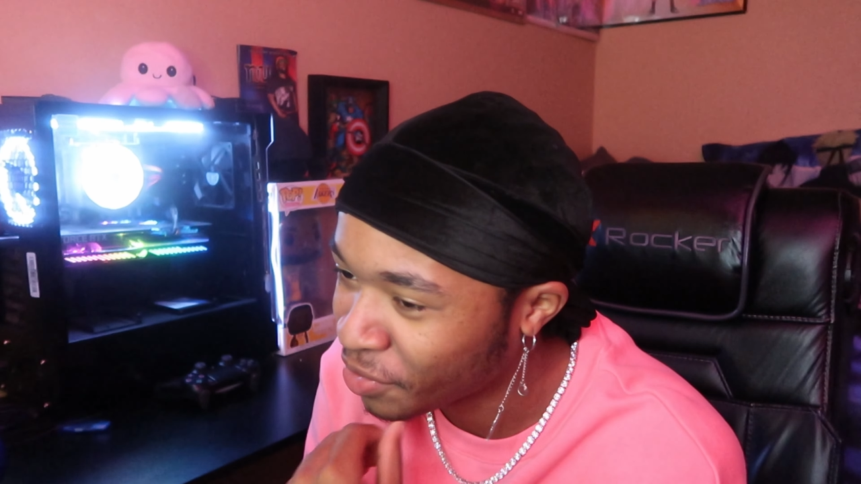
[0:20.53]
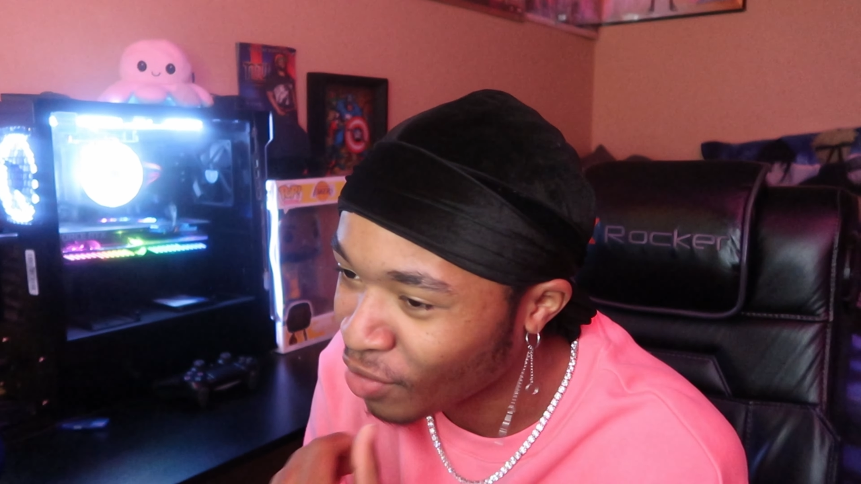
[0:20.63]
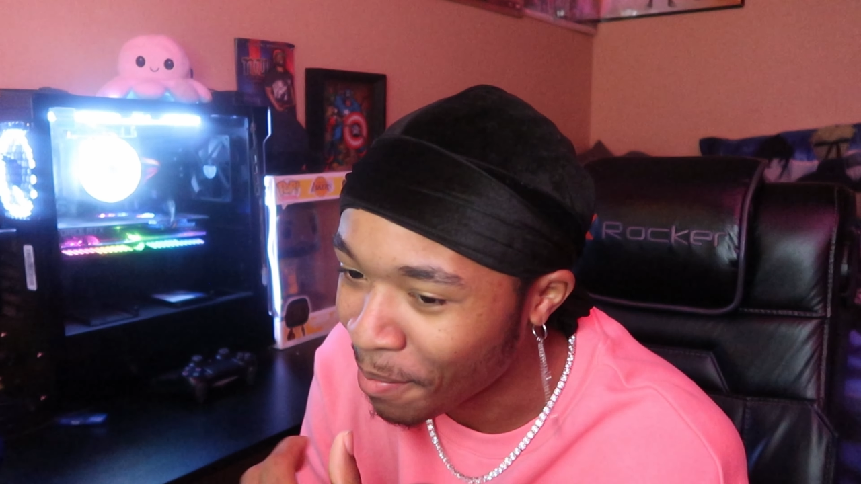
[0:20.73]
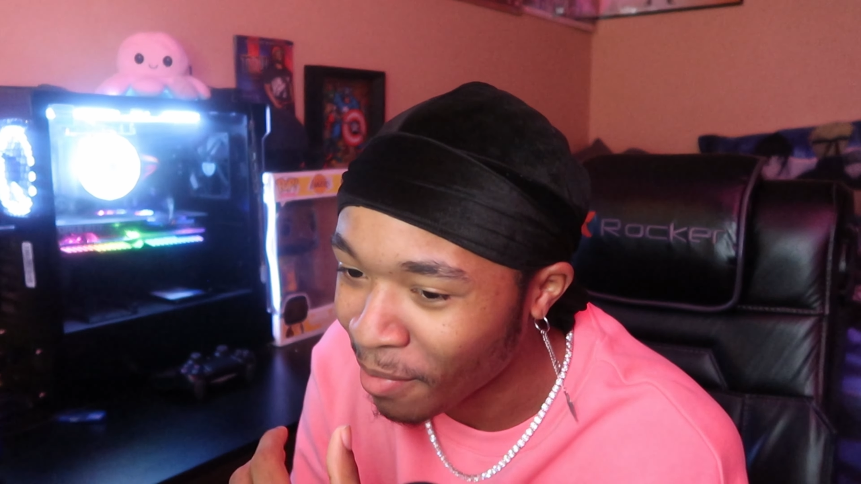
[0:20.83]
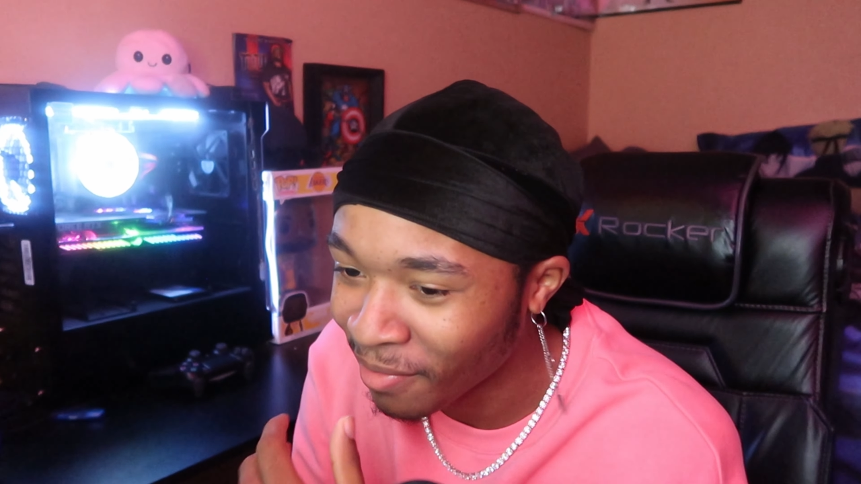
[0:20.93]

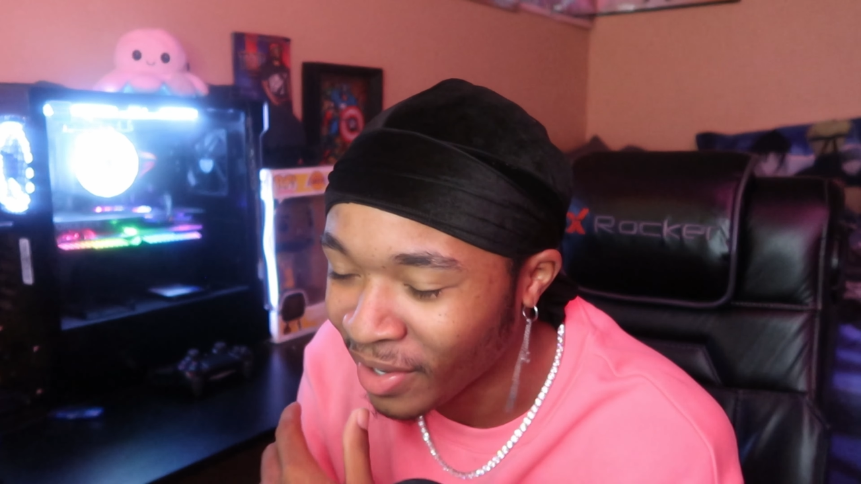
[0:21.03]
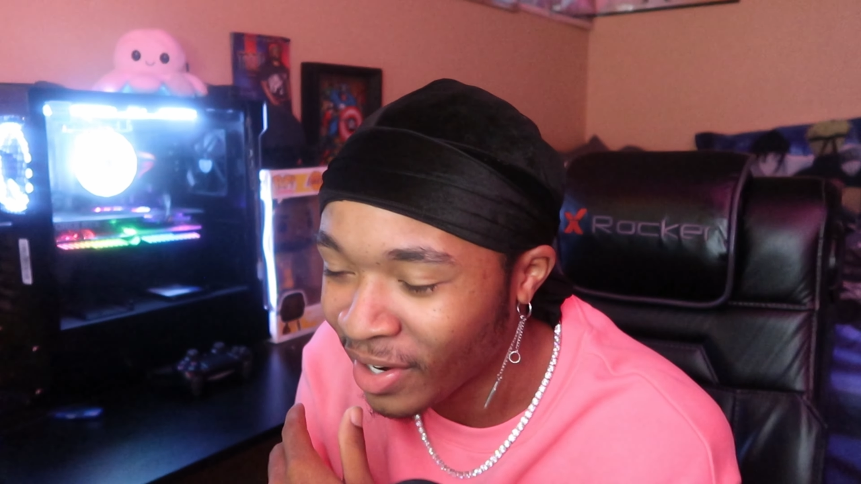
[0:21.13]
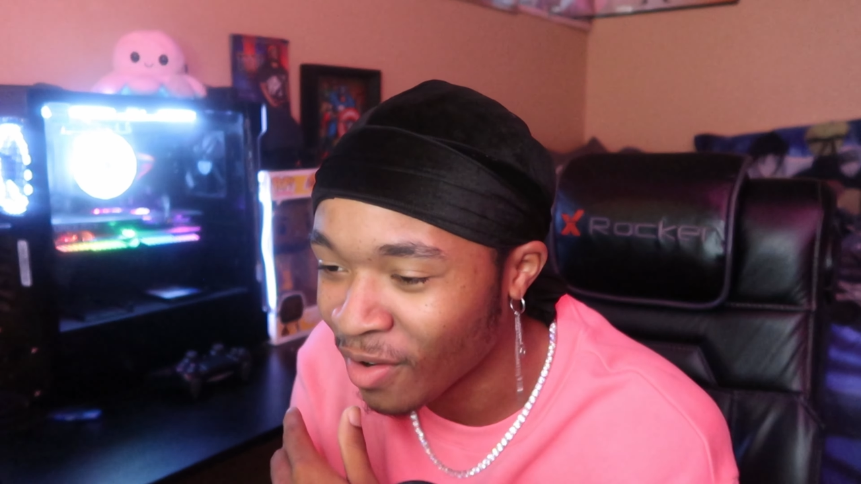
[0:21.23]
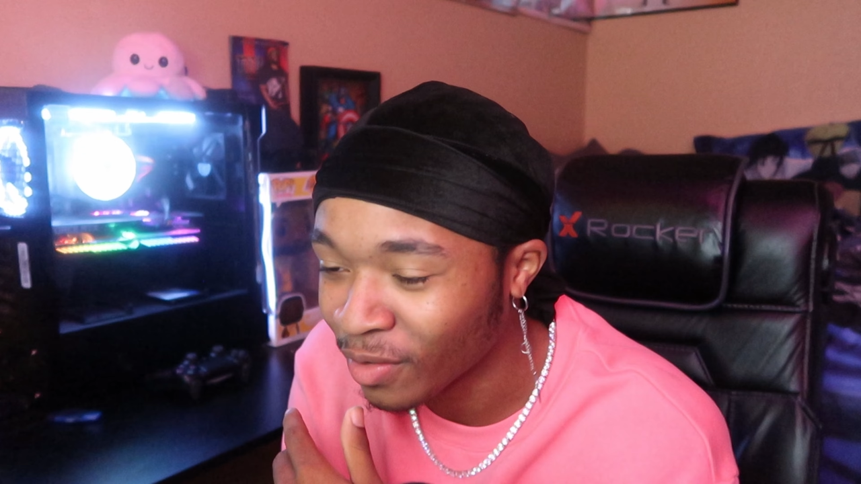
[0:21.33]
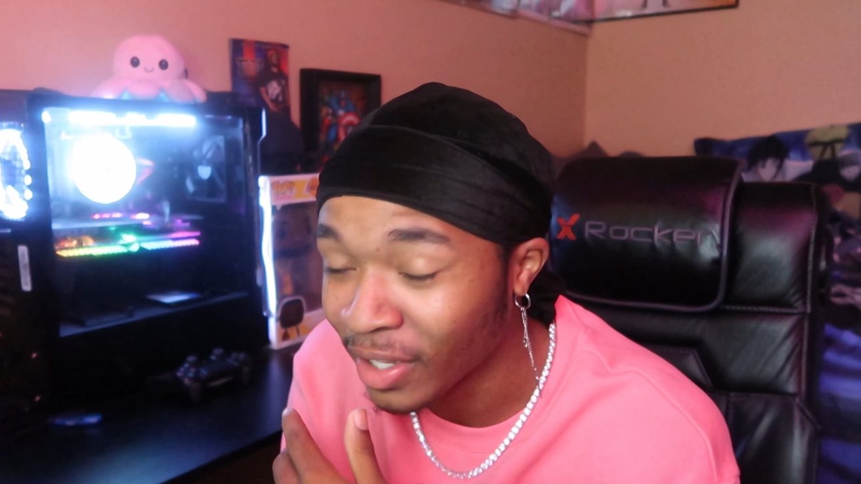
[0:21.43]
drop a
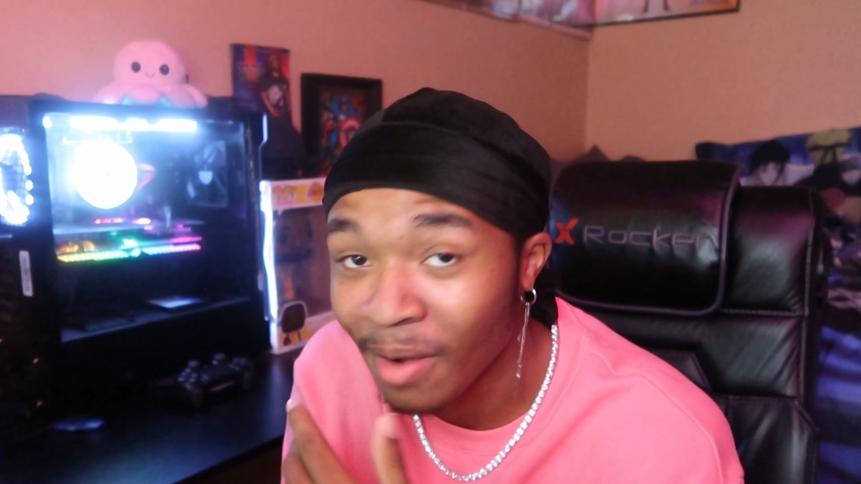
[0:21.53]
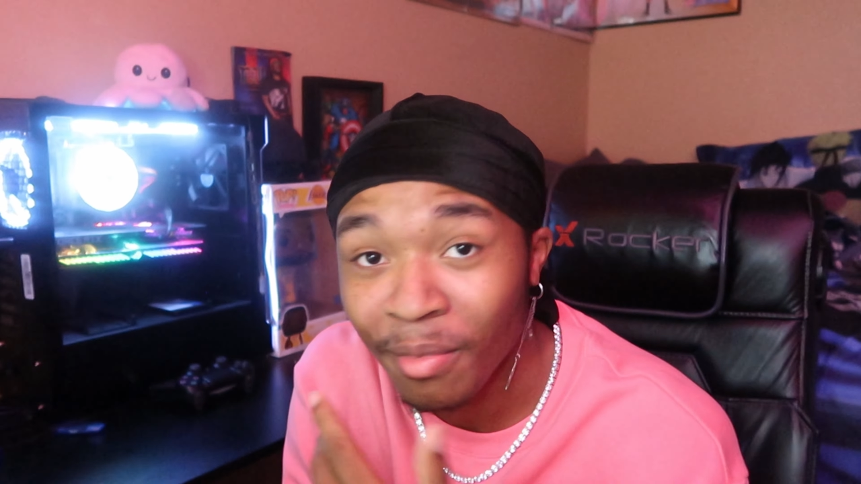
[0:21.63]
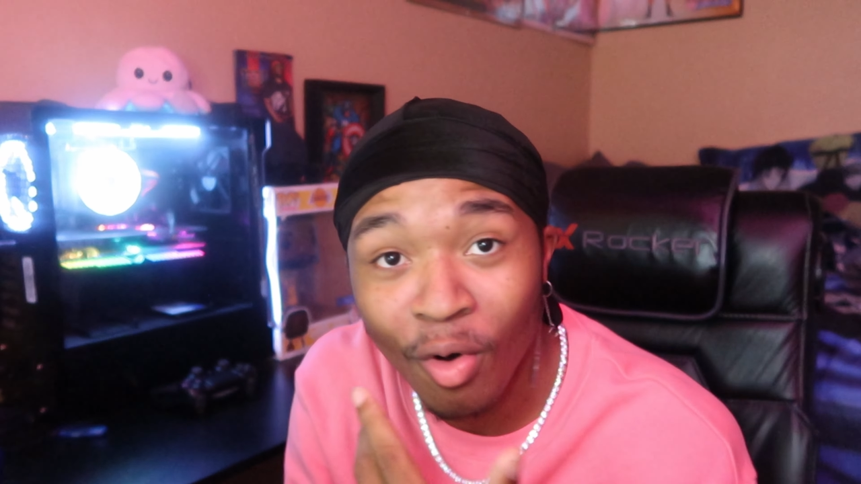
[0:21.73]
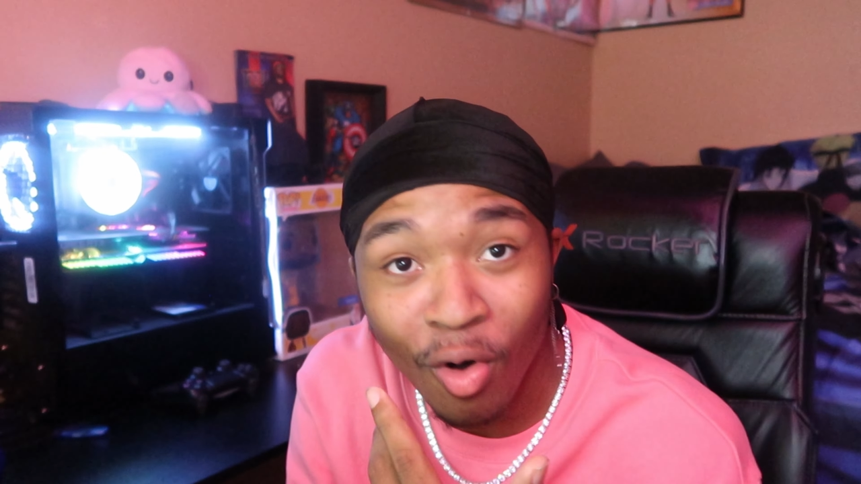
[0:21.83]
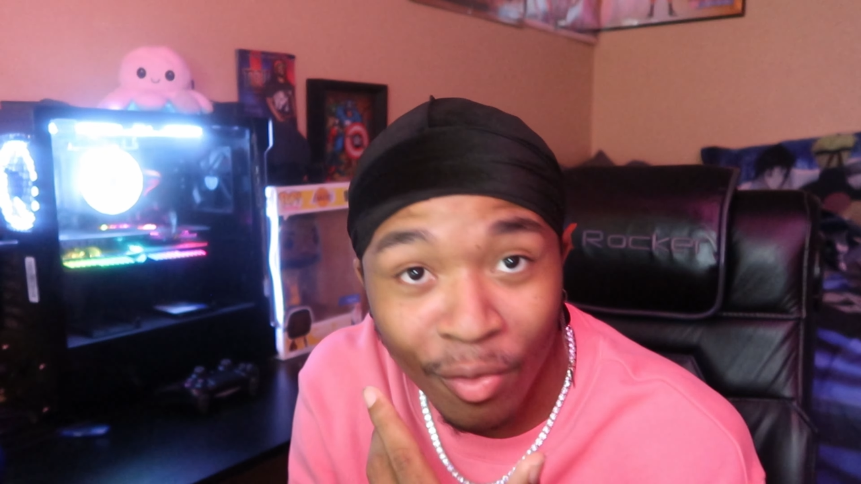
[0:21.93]
video, then I'm
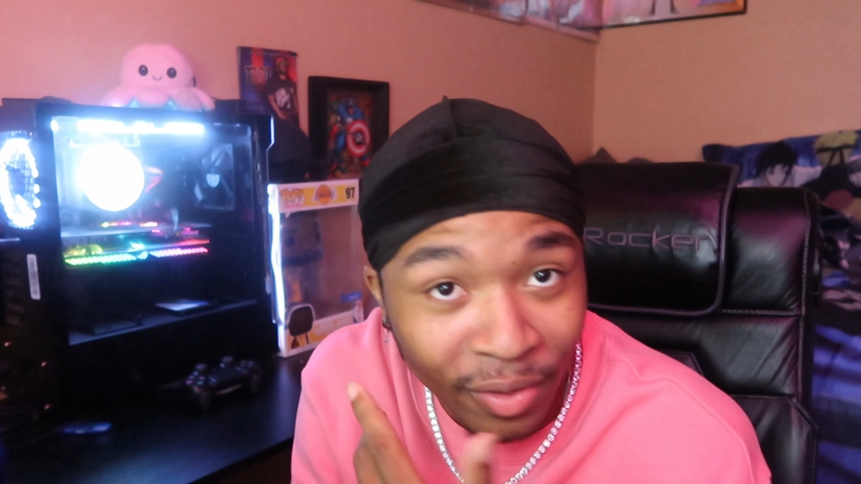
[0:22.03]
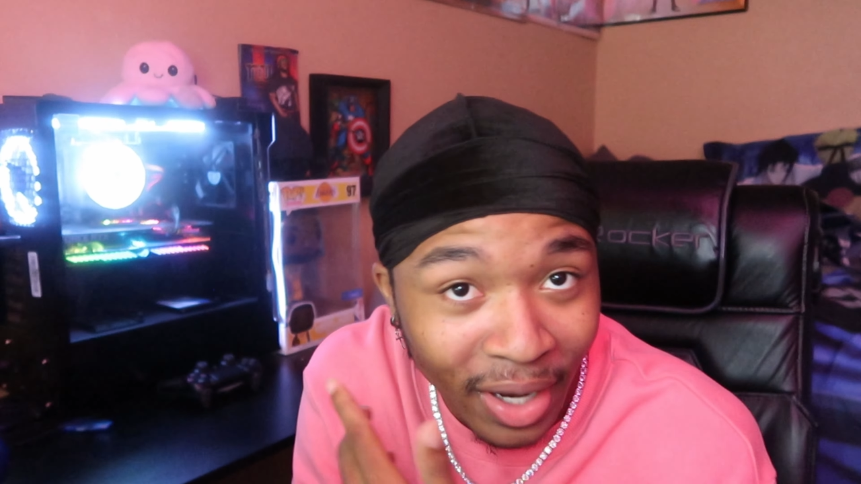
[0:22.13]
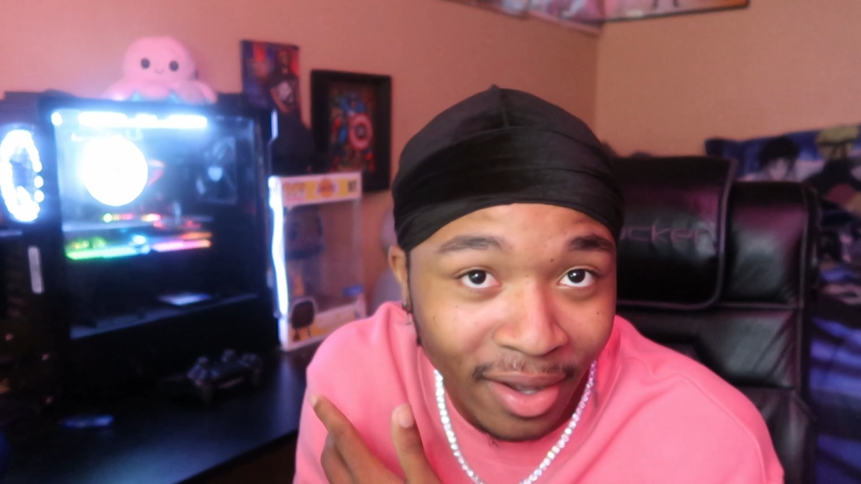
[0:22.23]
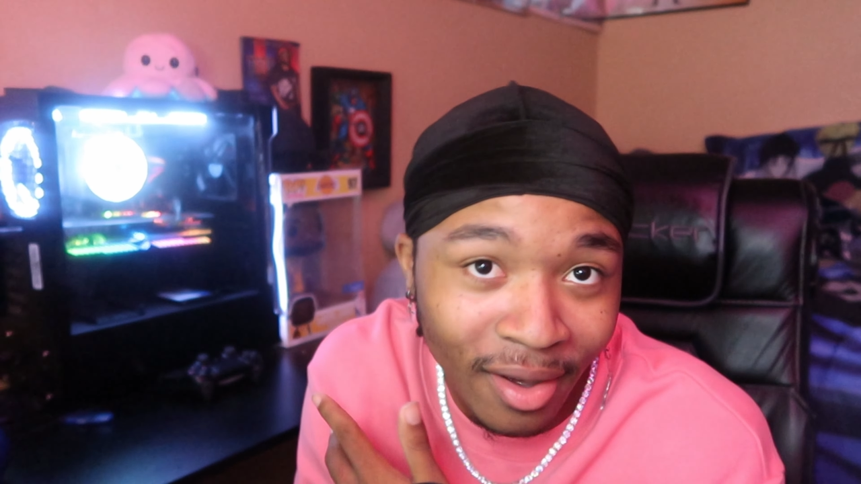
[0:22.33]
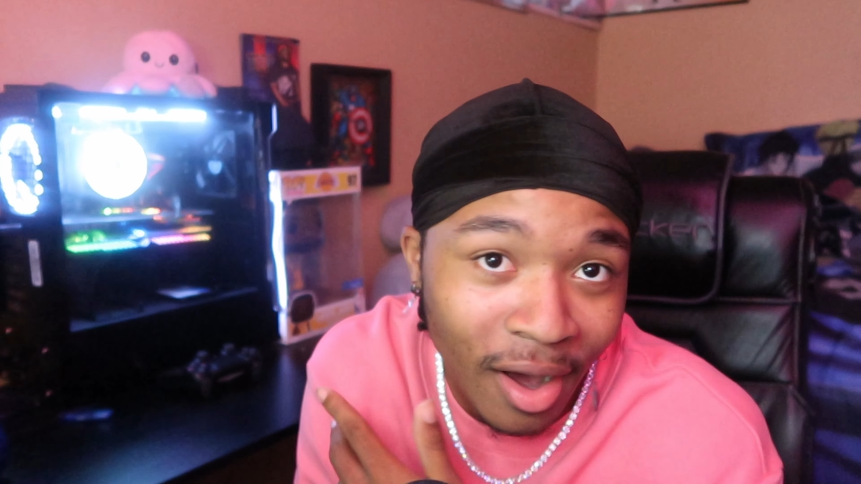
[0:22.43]
going for like